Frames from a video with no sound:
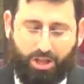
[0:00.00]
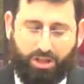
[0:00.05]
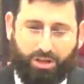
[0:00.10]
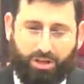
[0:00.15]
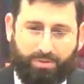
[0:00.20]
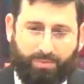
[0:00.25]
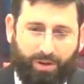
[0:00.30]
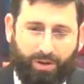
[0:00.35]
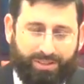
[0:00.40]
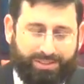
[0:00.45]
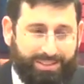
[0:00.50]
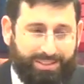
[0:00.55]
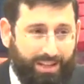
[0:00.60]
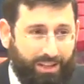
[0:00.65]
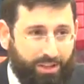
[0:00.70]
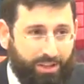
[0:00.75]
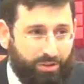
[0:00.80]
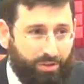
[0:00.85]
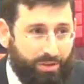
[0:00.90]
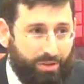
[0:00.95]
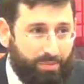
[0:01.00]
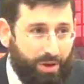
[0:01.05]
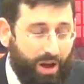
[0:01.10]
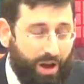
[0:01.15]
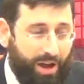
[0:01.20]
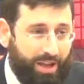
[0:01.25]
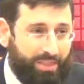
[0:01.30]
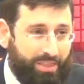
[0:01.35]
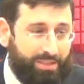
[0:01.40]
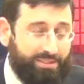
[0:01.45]
The Gemara is telling you the
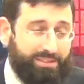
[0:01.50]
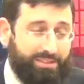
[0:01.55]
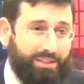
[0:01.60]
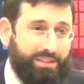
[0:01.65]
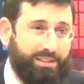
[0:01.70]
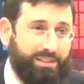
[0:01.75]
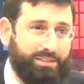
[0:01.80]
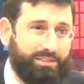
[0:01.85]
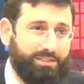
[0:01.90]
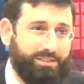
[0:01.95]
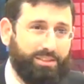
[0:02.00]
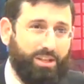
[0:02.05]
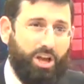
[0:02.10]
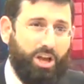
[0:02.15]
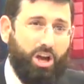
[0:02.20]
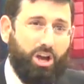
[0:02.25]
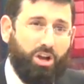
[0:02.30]
behind the scenes.